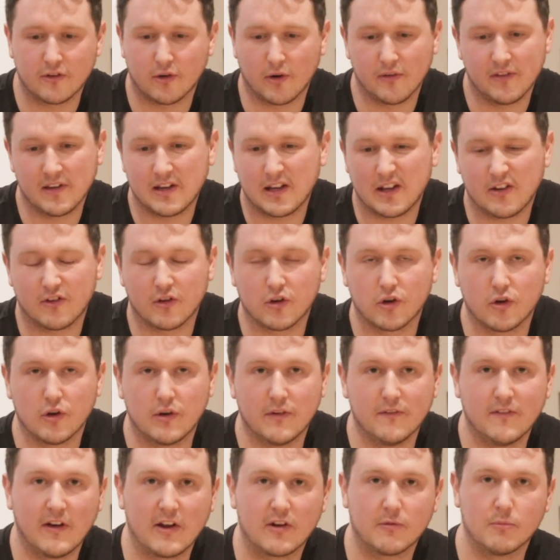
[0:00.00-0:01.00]
So I think it's a good
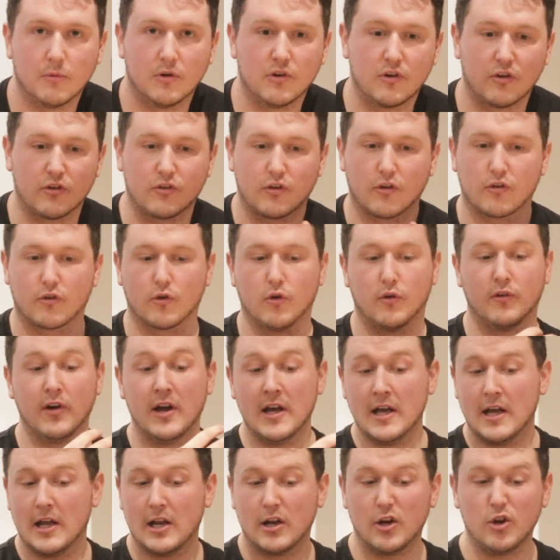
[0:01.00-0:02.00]
investment just to sort
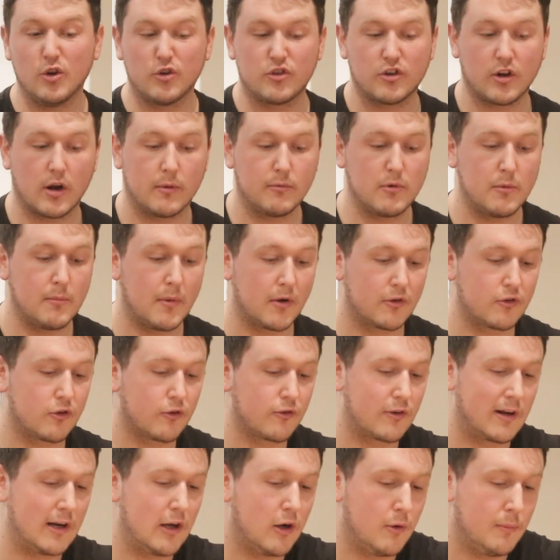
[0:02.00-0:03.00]
of loosen up your
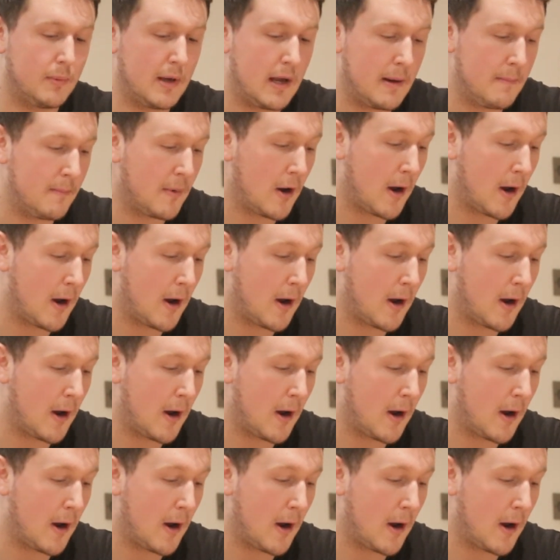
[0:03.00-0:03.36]
muscles a little bit.